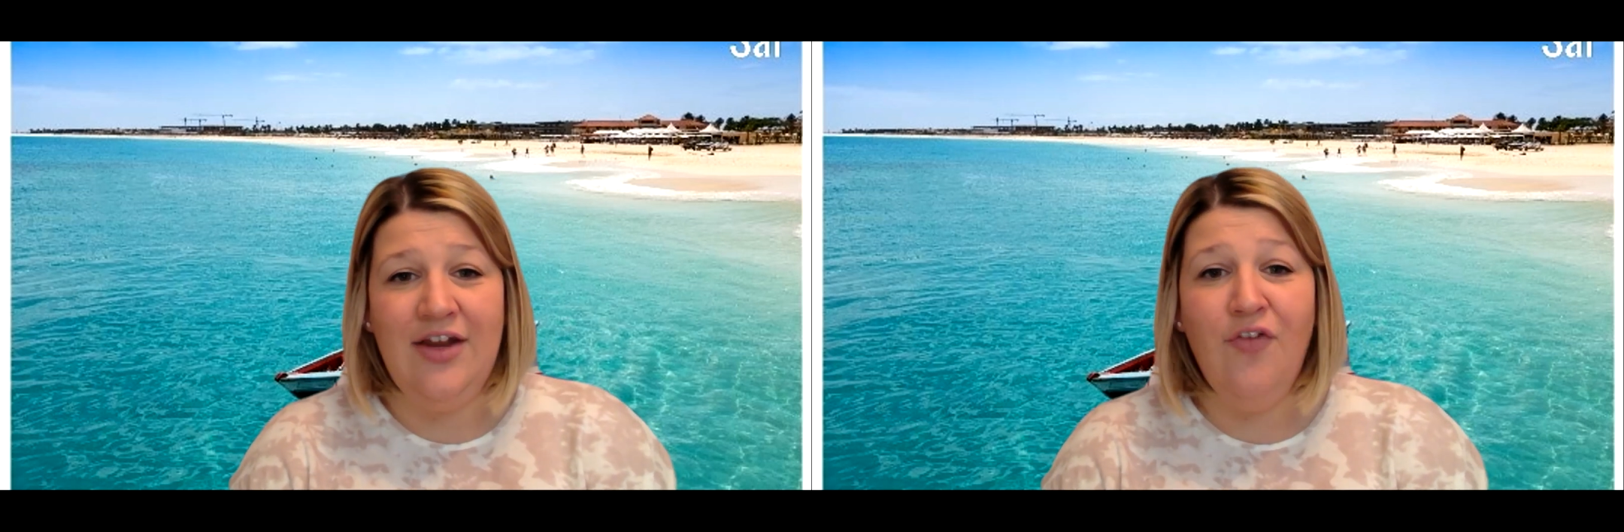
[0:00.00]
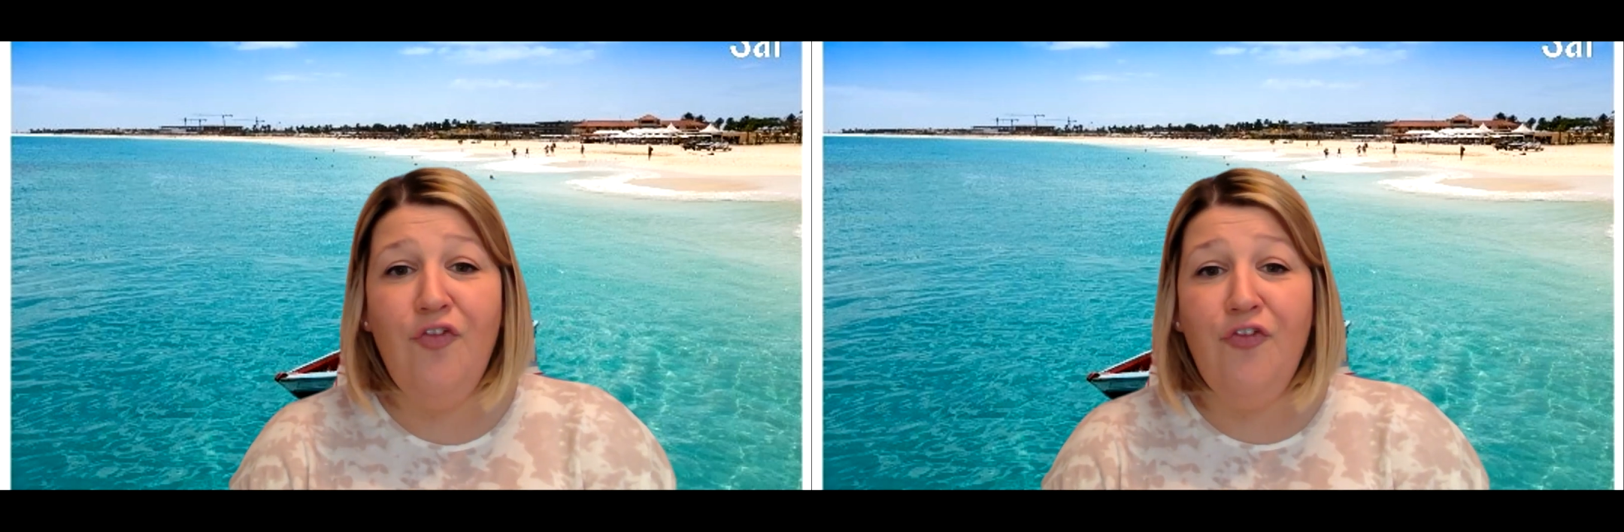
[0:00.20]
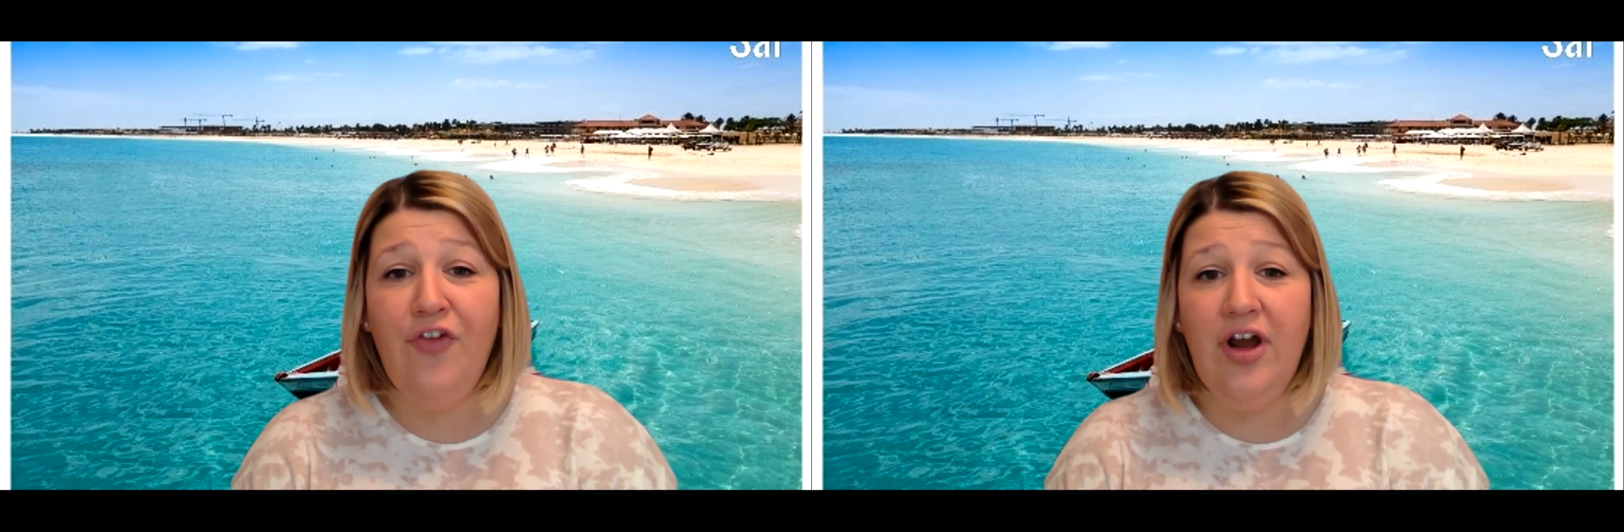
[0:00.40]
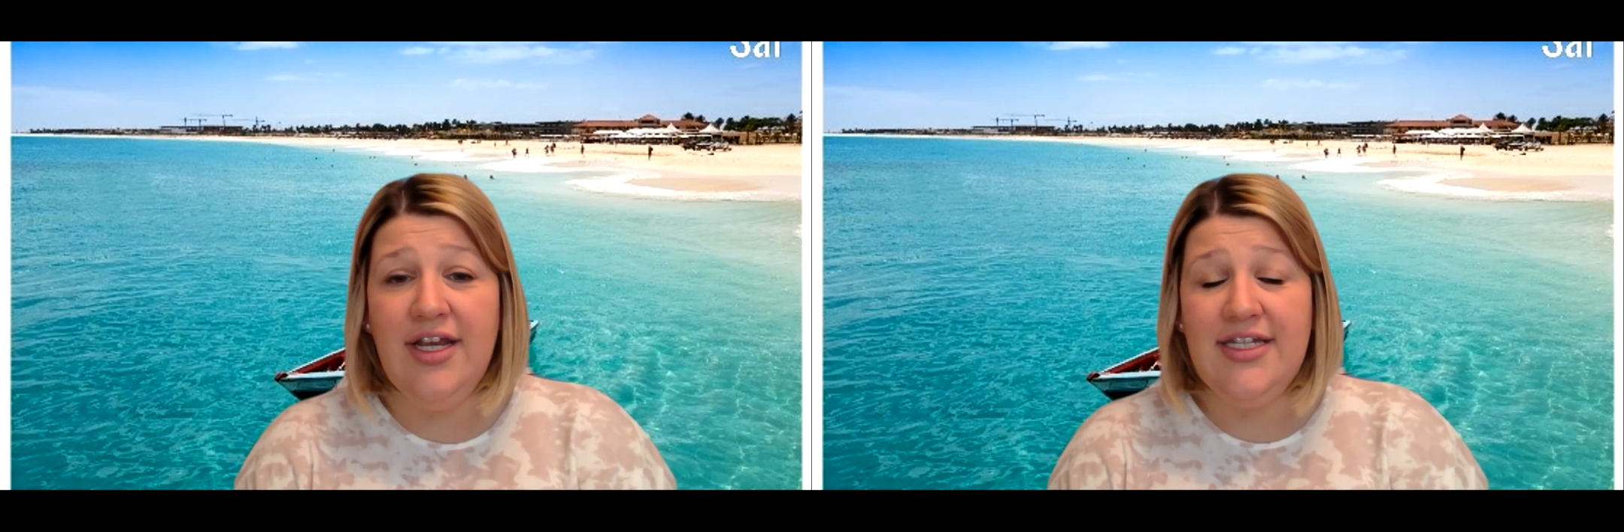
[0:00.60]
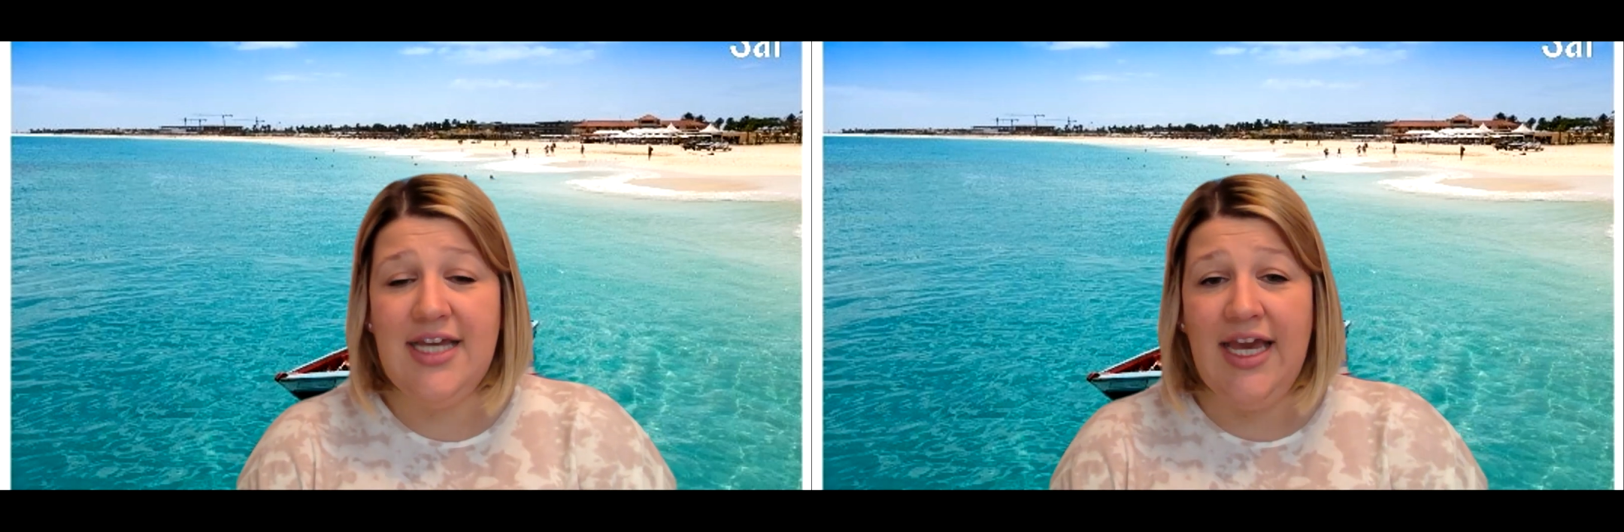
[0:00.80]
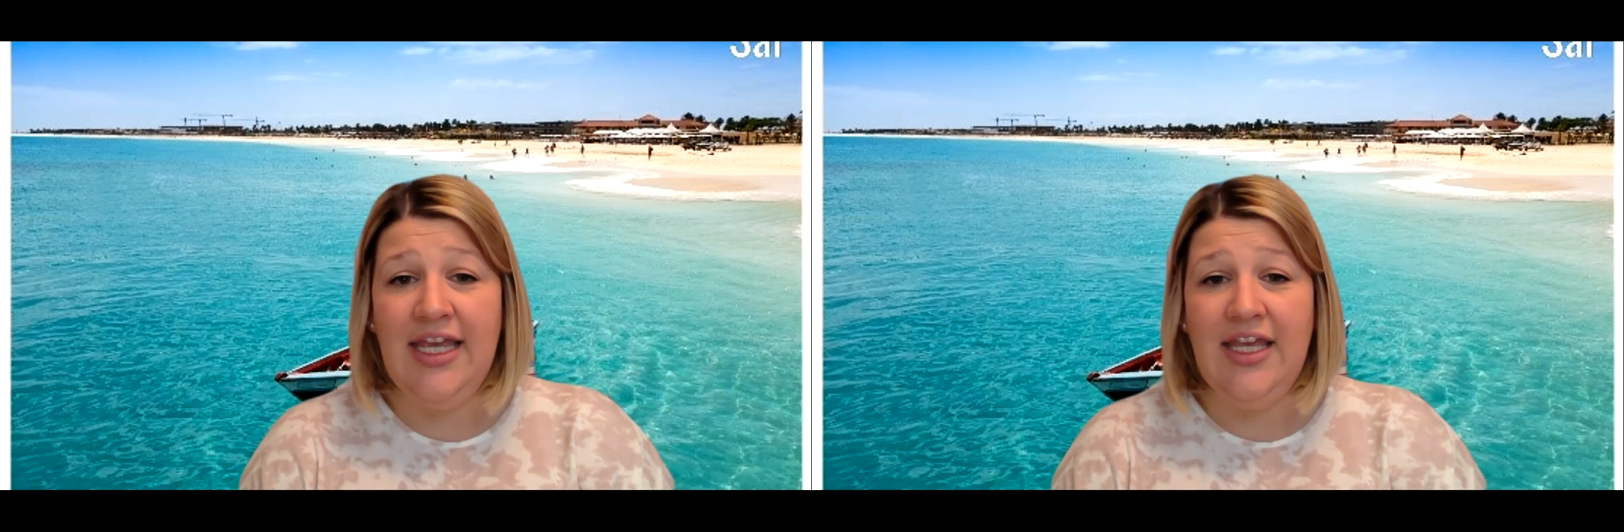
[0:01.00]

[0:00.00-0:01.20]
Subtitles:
And on Friday,